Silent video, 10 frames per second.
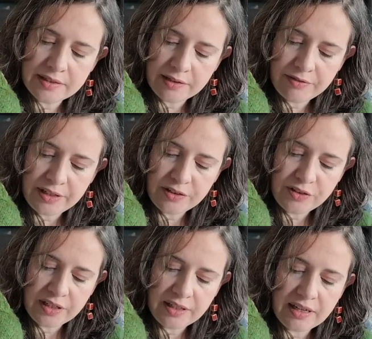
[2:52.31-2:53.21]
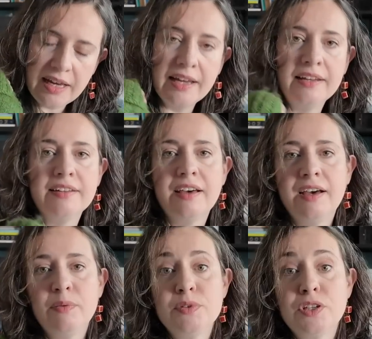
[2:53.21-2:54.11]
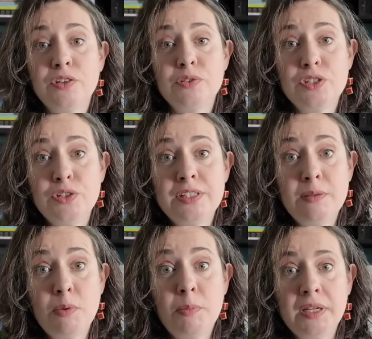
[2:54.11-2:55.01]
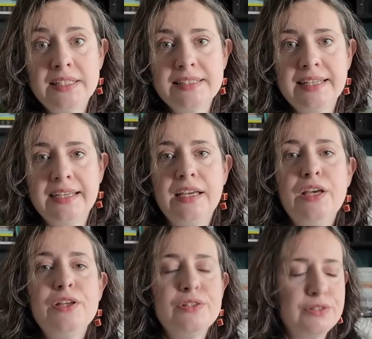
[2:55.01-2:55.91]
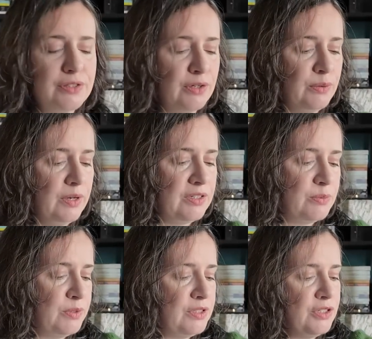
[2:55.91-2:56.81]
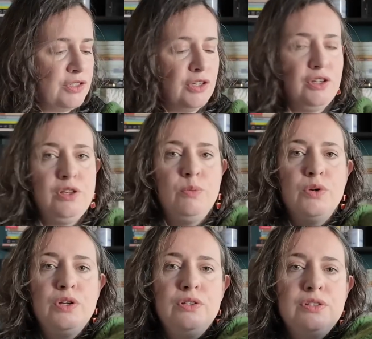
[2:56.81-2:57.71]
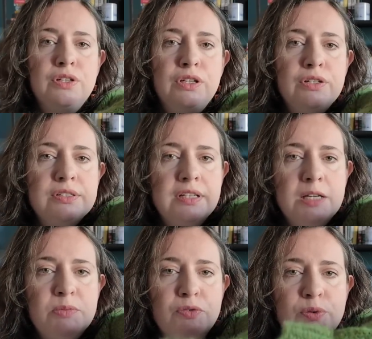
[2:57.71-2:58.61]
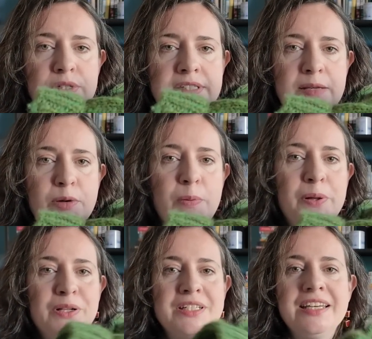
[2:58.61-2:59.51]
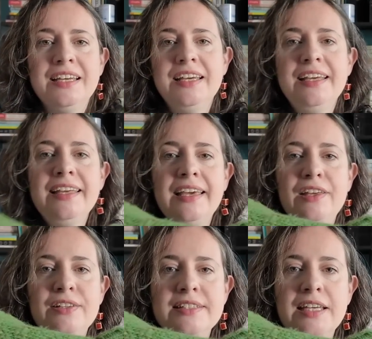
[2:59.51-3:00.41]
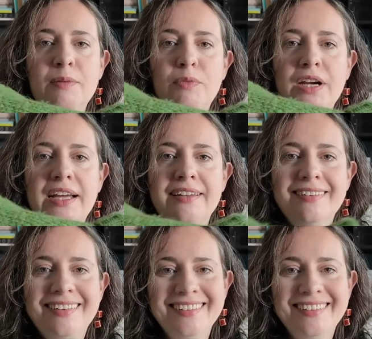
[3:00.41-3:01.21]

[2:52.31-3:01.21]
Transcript: finished it, and I was going to debobble it today. So I just wanted to show you what Nutiden looks like before it's debobbled. Yeah, you can see I'm right-handed.